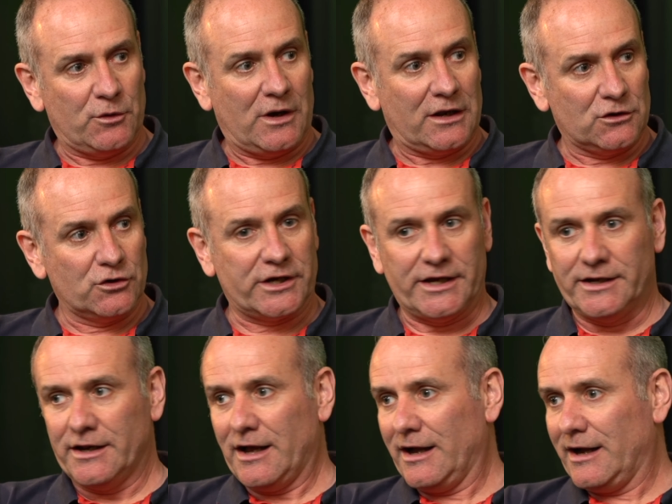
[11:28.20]
who are
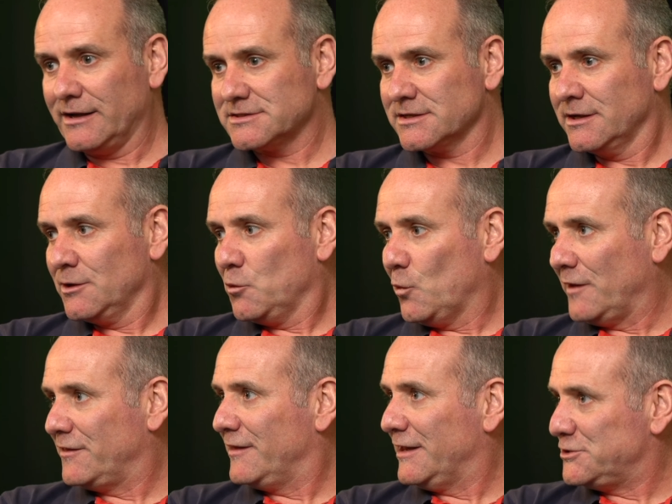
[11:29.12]
looking at
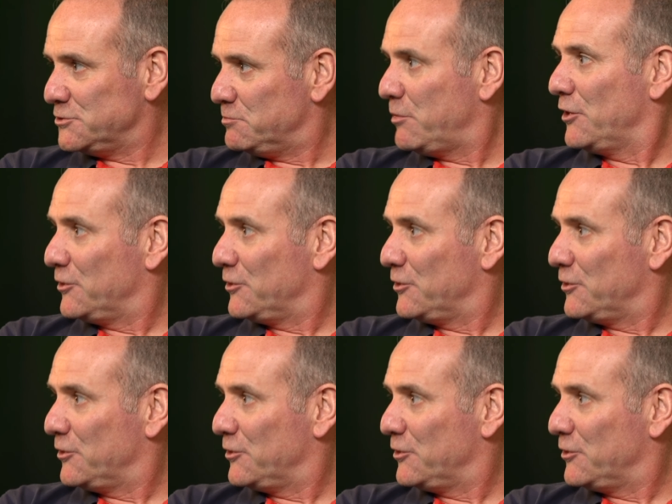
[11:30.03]
whether they should